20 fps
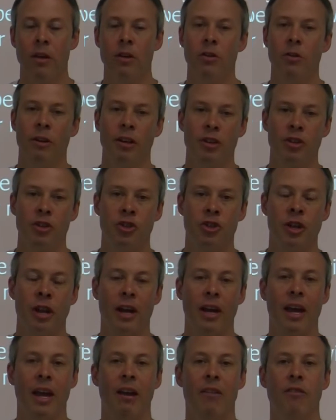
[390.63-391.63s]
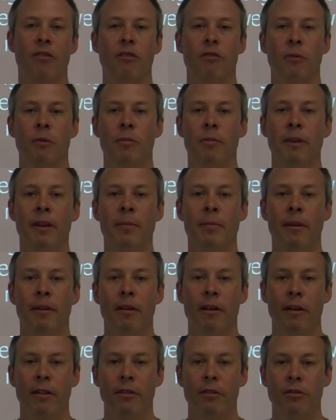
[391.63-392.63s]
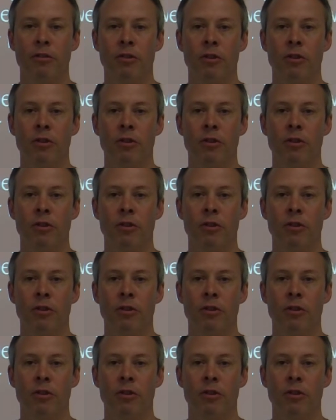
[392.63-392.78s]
You can check answers with me tomorrow on those